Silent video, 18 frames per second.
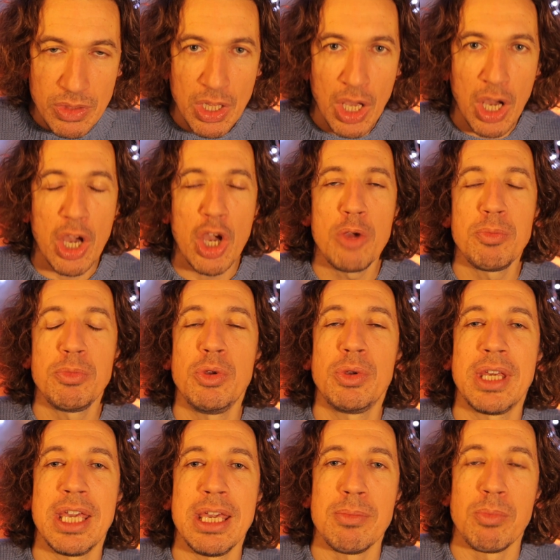I hope you
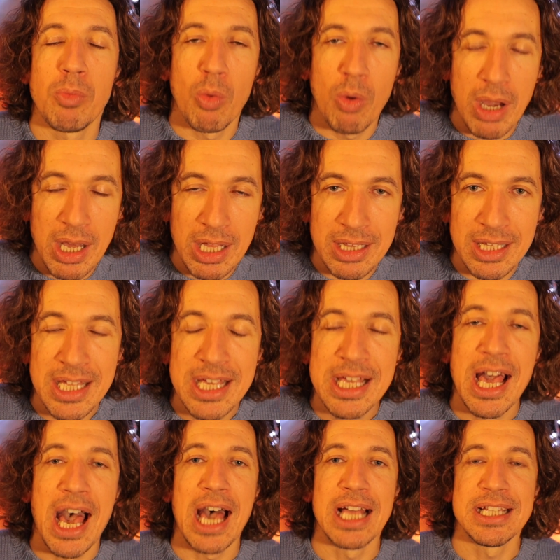keep well
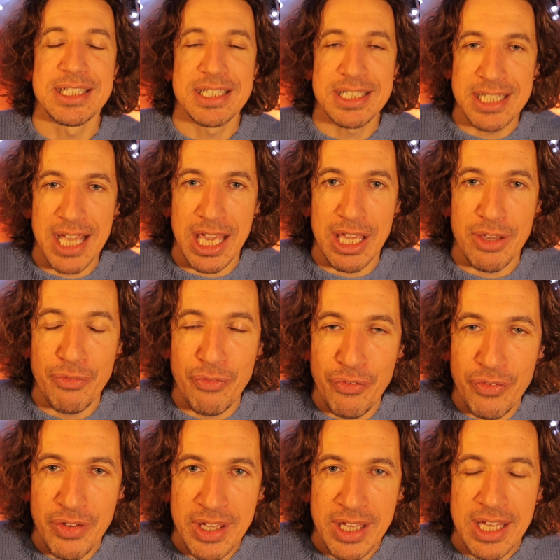and
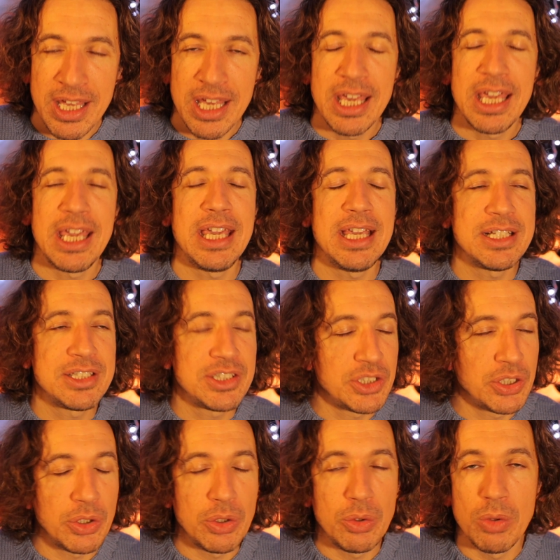safe. Here's
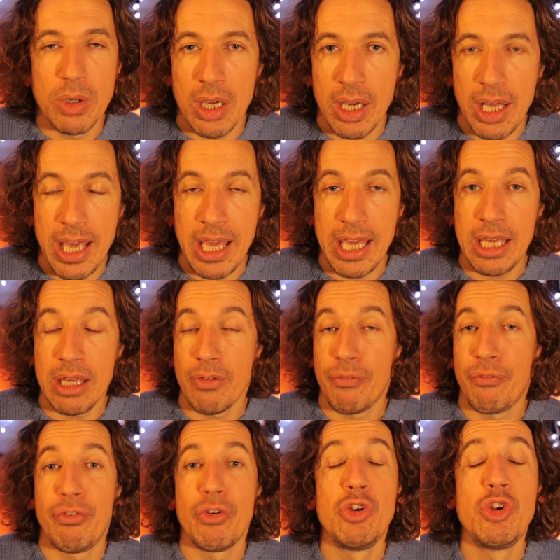to a
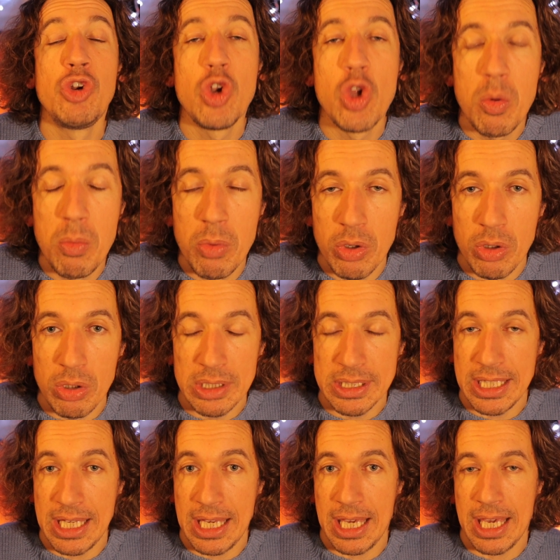phenomenal
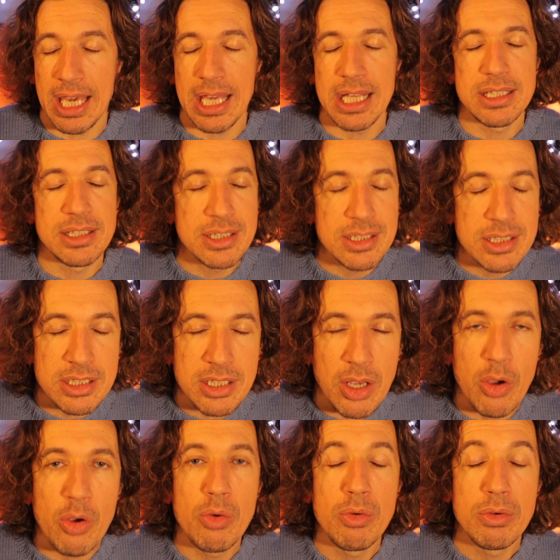year in
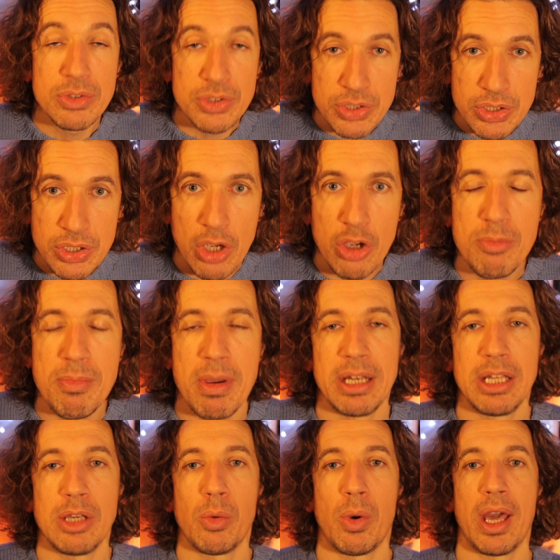so
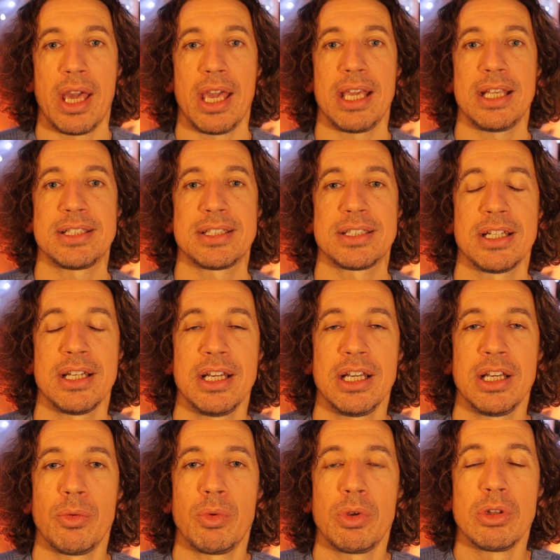many ways.
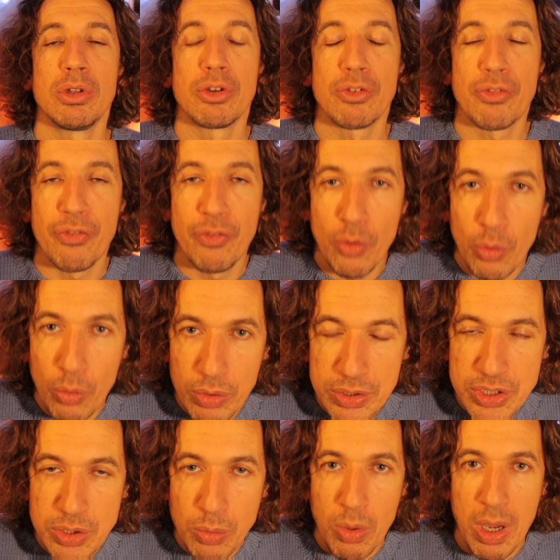We'll look
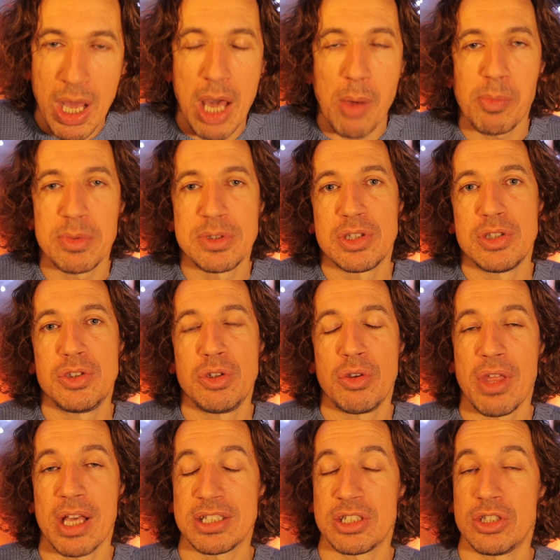forward to what happens in
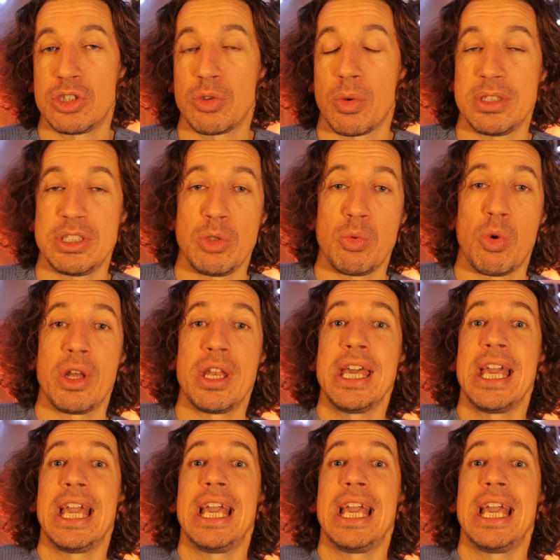2021.